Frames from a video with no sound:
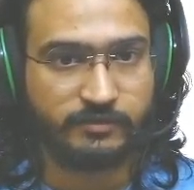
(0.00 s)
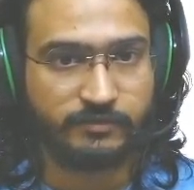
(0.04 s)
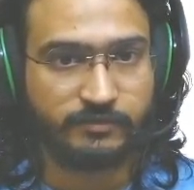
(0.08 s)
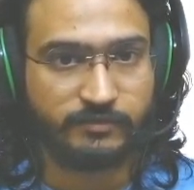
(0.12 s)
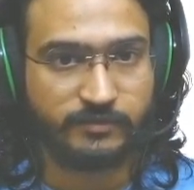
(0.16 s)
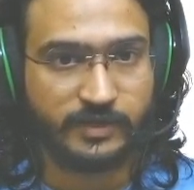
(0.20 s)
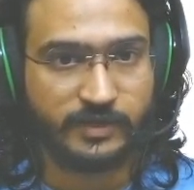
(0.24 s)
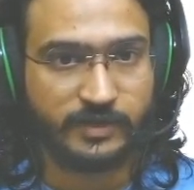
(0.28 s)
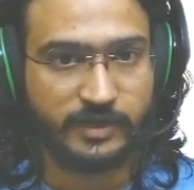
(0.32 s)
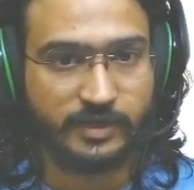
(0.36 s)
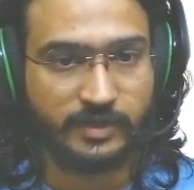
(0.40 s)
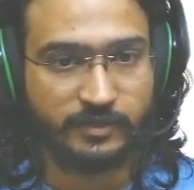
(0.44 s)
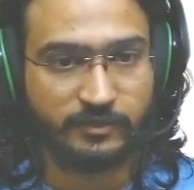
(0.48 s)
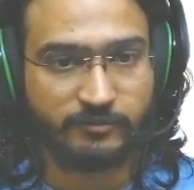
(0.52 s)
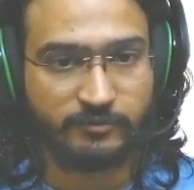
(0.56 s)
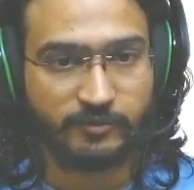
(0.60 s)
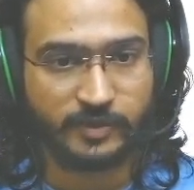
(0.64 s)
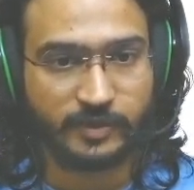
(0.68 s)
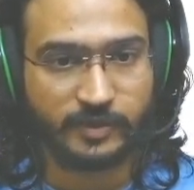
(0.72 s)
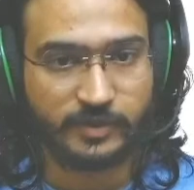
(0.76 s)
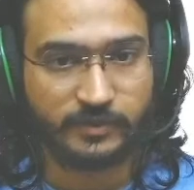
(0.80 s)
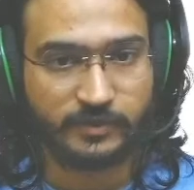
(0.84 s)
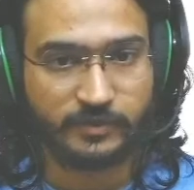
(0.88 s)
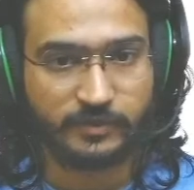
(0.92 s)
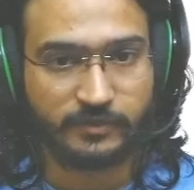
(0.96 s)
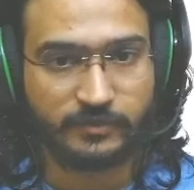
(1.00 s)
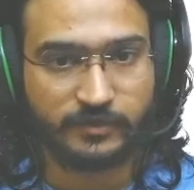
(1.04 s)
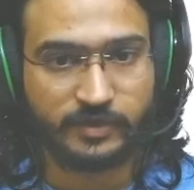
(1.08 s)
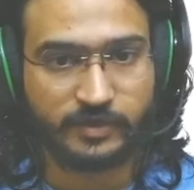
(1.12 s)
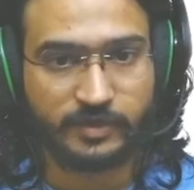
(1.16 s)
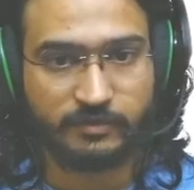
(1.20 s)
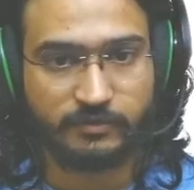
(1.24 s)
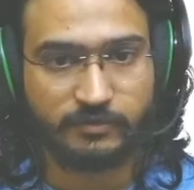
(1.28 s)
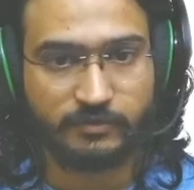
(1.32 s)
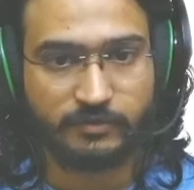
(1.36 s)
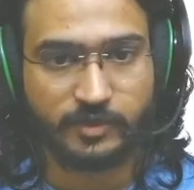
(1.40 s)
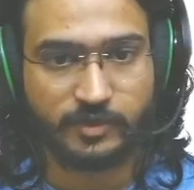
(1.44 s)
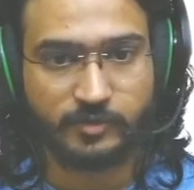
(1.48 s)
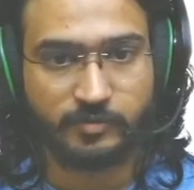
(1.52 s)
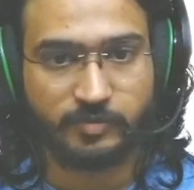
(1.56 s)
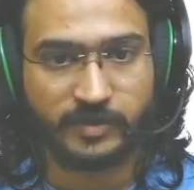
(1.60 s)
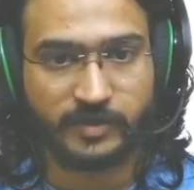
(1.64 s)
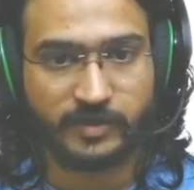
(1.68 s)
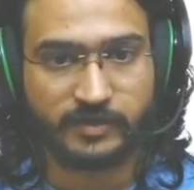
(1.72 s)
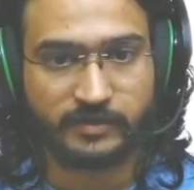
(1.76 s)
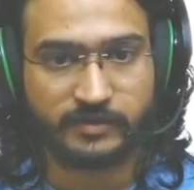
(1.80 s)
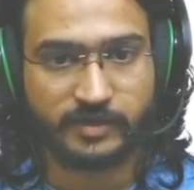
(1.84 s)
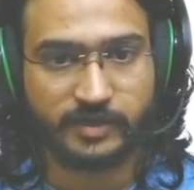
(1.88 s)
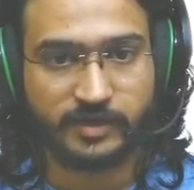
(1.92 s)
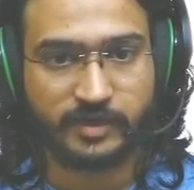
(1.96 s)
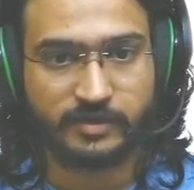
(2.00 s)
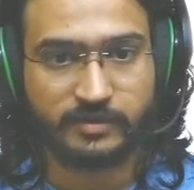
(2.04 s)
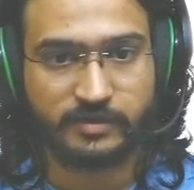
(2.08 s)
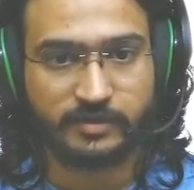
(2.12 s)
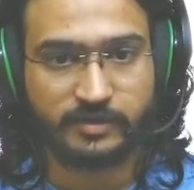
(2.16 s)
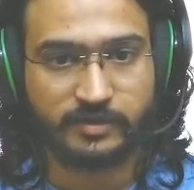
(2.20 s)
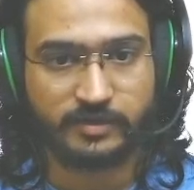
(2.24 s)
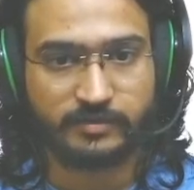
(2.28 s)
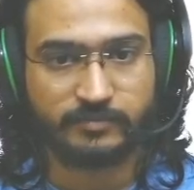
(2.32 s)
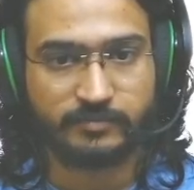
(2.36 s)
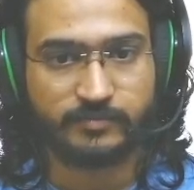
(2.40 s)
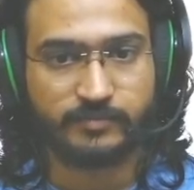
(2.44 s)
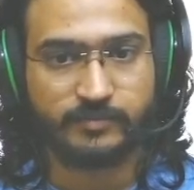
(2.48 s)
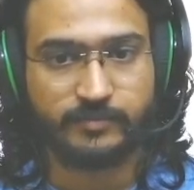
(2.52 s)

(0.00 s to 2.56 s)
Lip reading: failed is because here we're not passing anything,